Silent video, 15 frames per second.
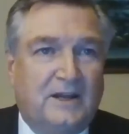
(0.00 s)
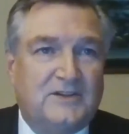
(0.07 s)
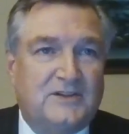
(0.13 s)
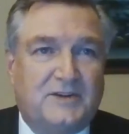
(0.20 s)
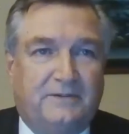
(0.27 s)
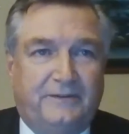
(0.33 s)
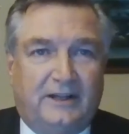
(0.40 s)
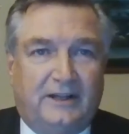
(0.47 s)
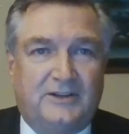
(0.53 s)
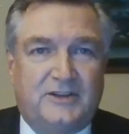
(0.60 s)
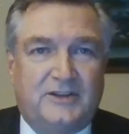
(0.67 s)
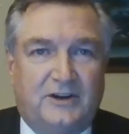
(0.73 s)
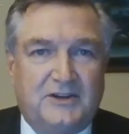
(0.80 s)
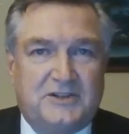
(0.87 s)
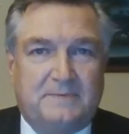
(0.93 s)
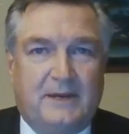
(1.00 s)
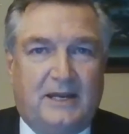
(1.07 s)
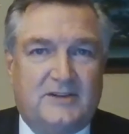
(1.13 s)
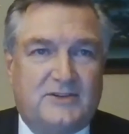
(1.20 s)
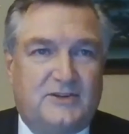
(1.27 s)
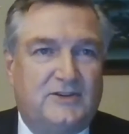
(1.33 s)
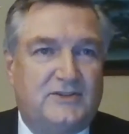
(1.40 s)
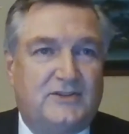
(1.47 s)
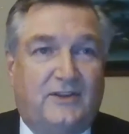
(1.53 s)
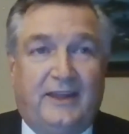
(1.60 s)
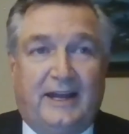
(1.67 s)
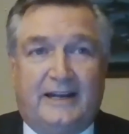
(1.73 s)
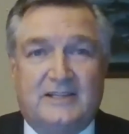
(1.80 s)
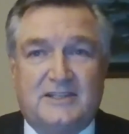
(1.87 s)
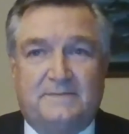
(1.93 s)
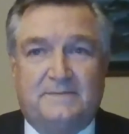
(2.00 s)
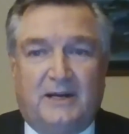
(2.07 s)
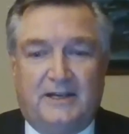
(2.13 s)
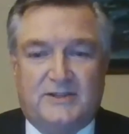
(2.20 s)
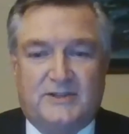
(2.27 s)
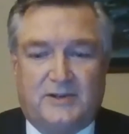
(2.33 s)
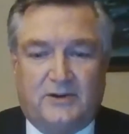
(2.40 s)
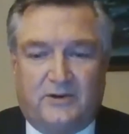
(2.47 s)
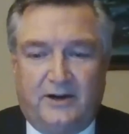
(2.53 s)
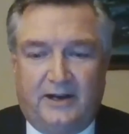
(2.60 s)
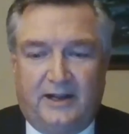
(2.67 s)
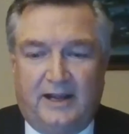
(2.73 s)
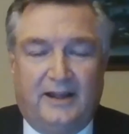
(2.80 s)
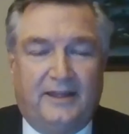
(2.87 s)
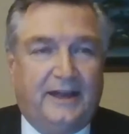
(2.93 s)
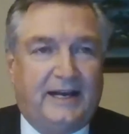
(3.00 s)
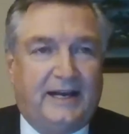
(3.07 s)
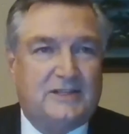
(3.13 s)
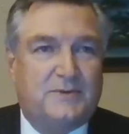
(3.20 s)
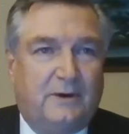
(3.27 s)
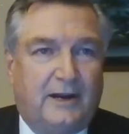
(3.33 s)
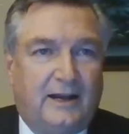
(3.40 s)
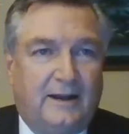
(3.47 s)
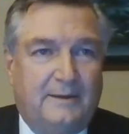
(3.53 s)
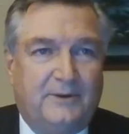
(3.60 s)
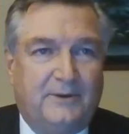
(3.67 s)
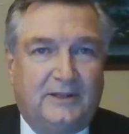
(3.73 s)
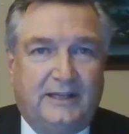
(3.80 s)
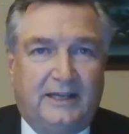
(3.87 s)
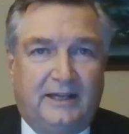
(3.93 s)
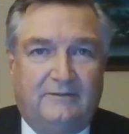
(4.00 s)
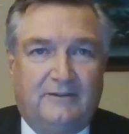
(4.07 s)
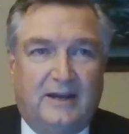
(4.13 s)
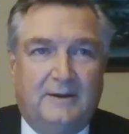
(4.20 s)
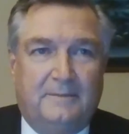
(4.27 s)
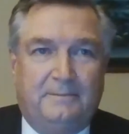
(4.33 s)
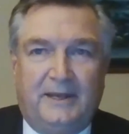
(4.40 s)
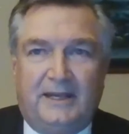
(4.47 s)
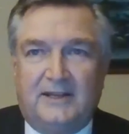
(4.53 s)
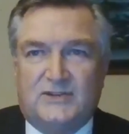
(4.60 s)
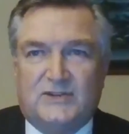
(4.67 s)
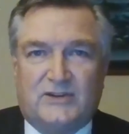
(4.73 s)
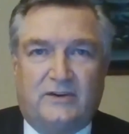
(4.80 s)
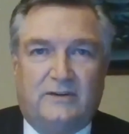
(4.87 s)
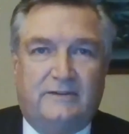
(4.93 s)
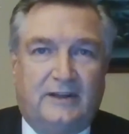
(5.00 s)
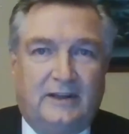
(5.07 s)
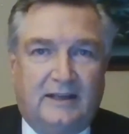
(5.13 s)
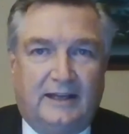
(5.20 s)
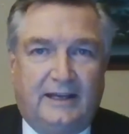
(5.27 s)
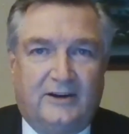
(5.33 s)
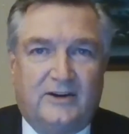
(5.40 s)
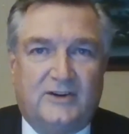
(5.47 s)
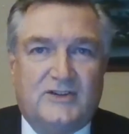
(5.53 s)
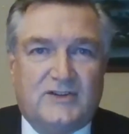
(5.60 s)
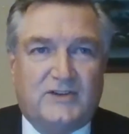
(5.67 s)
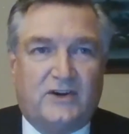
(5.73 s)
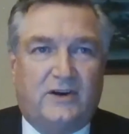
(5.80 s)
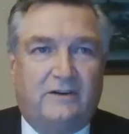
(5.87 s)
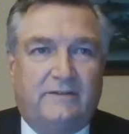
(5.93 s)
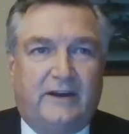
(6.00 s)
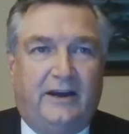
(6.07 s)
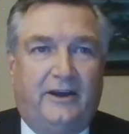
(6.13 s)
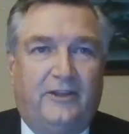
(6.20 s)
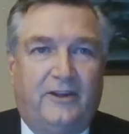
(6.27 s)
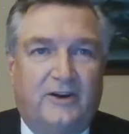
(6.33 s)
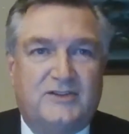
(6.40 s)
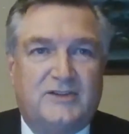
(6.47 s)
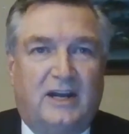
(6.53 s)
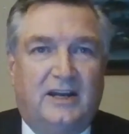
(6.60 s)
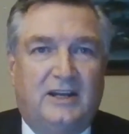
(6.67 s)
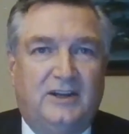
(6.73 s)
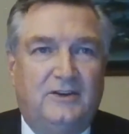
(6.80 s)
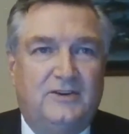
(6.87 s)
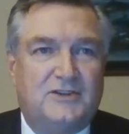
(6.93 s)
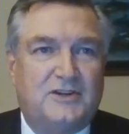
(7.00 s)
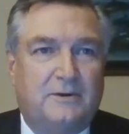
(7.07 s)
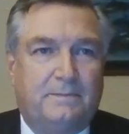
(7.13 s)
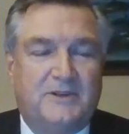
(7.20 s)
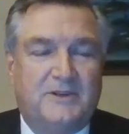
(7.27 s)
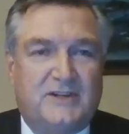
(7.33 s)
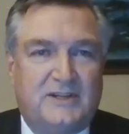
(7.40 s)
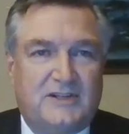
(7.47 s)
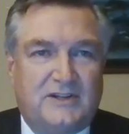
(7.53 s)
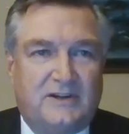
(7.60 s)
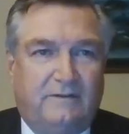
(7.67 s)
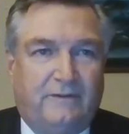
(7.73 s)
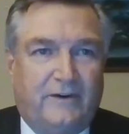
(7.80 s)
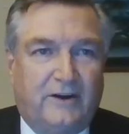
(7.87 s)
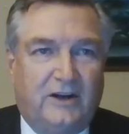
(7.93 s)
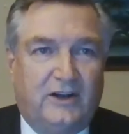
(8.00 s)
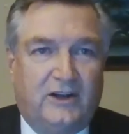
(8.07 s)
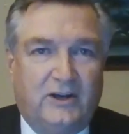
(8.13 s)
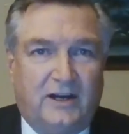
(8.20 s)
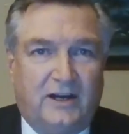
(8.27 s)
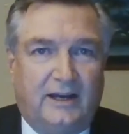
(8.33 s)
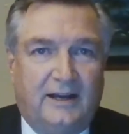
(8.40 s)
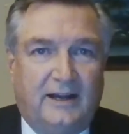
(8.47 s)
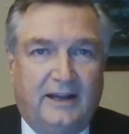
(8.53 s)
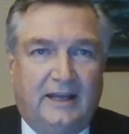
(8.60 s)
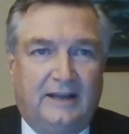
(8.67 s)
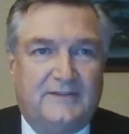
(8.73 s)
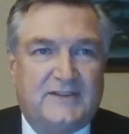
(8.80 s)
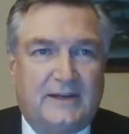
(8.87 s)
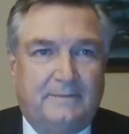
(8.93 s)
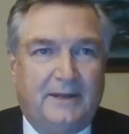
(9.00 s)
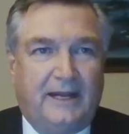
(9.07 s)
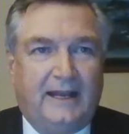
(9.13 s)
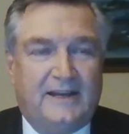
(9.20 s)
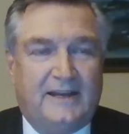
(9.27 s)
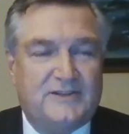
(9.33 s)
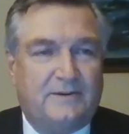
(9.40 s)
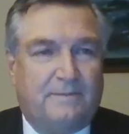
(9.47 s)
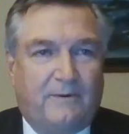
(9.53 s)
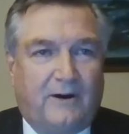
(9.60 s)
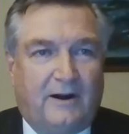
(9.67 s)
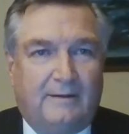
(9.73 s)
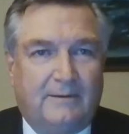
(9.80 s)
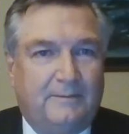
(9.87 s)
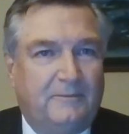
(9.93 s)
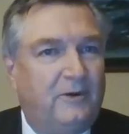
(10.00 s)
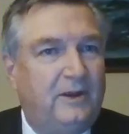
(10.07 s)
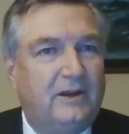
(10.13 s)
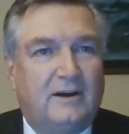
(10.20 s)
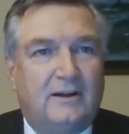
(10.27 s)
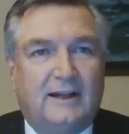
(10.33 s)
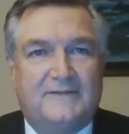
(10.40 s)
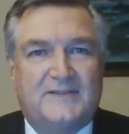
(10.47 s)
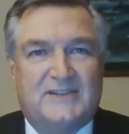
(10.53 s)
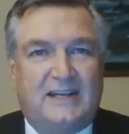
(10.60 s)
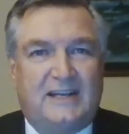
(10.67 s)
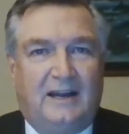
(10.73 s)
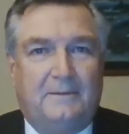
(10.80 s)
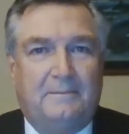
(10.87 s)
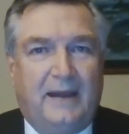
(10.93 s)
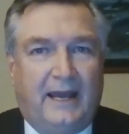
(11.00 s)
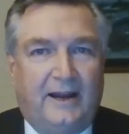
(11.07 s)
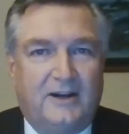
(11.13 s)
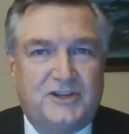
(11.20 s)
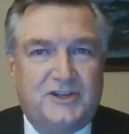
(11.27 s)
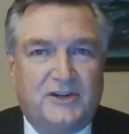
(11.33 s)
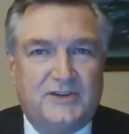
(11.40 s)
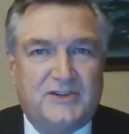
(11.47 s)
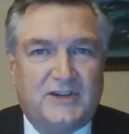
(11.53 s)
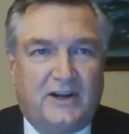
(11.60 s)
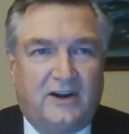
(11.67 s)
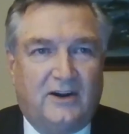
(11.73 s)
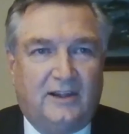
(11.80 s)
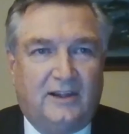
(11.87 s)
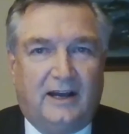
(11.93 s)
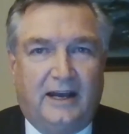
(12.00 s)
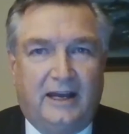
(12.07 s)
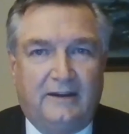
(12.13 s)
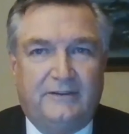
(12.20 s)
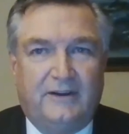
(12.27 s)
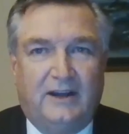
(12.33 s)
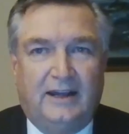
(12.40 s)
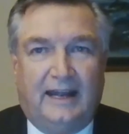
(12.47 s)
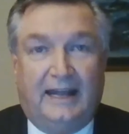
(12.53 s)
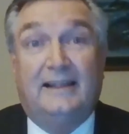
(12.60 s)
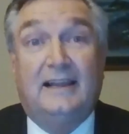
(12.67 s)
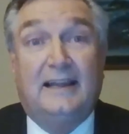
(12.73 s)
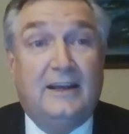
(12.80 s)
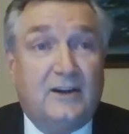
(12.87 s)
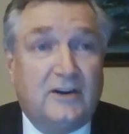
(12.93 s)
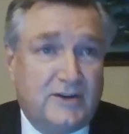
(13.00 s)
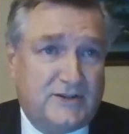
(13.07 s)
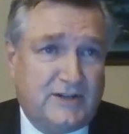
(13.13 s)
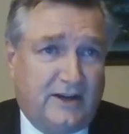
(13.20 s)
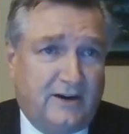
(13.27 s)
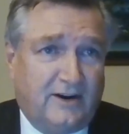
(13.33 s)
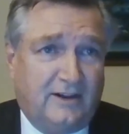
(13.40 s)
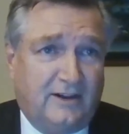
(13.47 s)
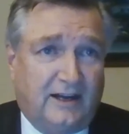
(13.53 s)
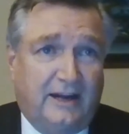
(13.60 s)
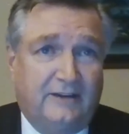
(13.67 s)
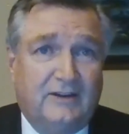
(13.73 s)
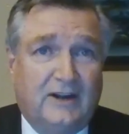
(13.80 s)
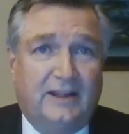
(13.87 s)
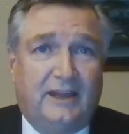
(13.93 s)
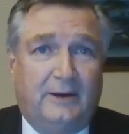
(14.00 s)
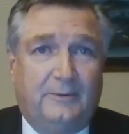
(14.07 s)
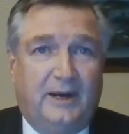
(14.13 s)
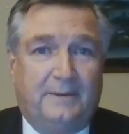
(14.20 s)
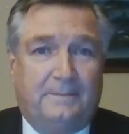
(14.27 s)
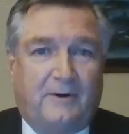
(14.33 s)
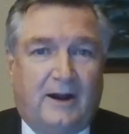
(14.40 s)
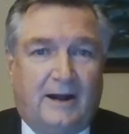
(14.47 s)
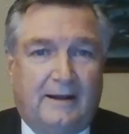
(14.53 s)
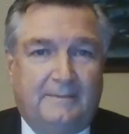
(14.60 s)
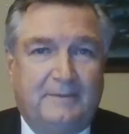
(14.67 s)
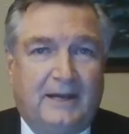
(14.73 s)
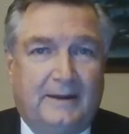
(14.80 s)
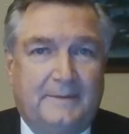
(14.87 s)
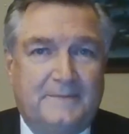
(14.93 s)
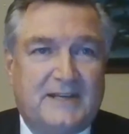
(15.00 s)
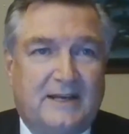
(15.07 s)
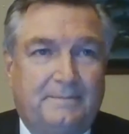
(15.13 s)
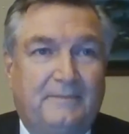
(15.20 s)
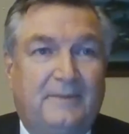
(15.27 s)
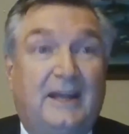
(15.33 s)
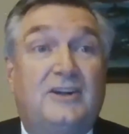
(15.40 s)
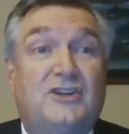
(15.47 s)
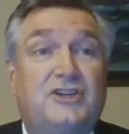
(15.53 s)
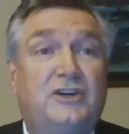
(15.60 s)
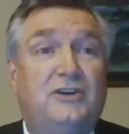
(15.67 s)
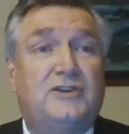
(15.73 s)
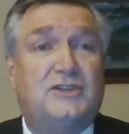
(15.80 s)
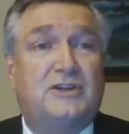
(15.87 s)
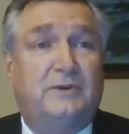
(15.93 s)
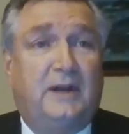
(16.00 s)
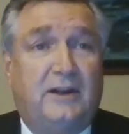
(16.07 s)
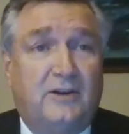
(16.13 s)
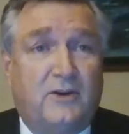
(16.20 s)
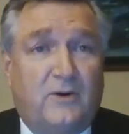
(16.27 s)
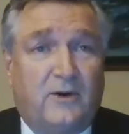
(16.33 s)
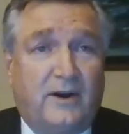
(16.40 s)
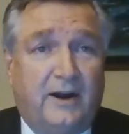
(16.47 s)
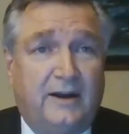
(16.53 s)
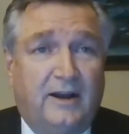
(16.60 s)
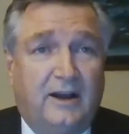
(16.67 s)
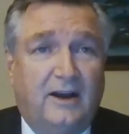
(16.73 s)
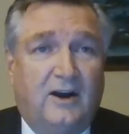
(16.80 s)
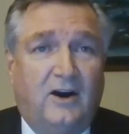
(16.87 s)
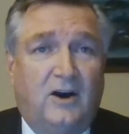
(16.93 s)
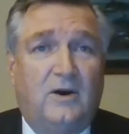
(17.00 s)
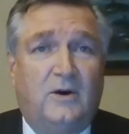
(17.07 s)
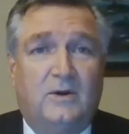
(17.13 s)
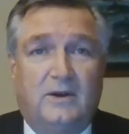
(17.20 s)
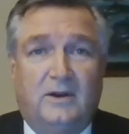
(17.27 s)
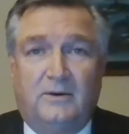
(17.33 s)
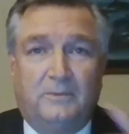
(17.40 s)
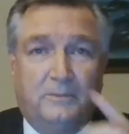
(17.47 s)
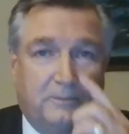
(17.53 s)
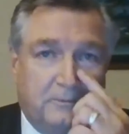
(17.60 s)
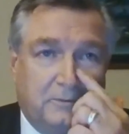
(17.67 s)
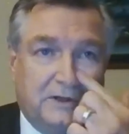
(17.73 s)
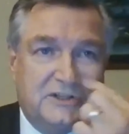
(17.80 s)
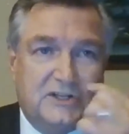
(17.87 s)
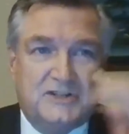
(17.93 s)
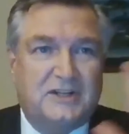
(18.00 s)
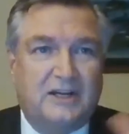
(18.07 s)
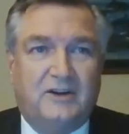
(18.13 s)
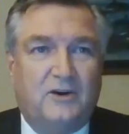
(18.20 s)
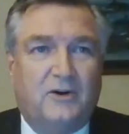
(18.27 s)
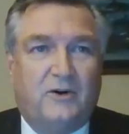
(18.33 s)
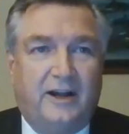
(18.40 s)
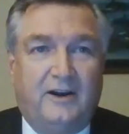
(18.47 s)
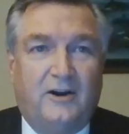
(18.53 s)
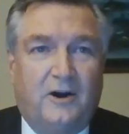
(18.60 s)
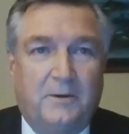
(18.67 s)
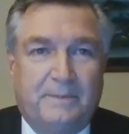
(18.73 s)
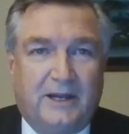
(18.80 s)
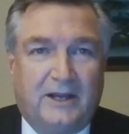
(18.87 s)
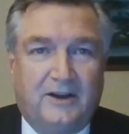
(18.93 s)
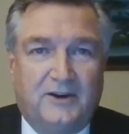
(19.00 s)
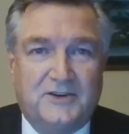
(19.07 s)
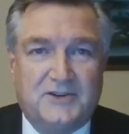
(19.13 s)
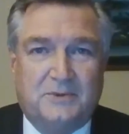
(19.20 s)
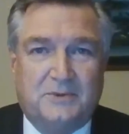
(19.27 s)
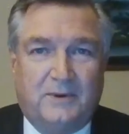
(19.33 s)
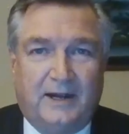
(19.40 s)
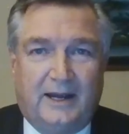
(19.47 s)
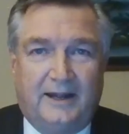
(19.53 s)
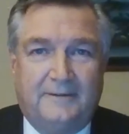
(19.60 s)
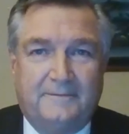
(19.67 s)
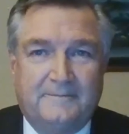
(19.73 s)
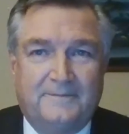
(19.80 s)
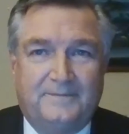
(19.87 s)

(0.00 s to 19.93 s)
So fellow Toastmasters, that's my story. That's what I believe. Be a servant leader, serve others, use your position for good. If somebody has a problem, we all have seen managers in our life and leaders in our life that when a problem comes up, they choose to ignore it. Oh, we'll just ignore it and hope it goes away.